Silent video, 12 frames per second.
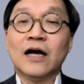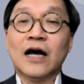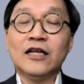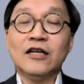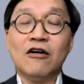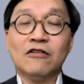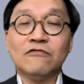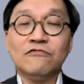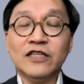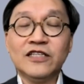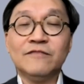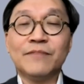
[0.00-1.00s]
are not
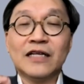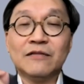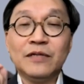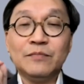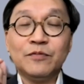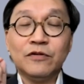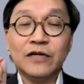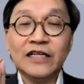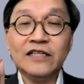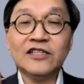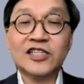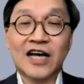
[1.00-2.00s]
written by the people
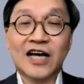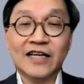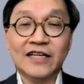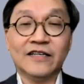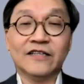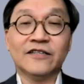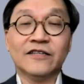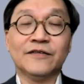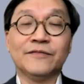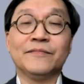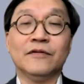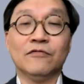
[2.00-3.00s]
inside it,
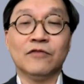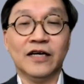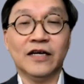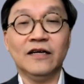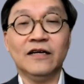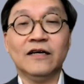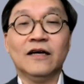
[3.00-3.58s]
okay?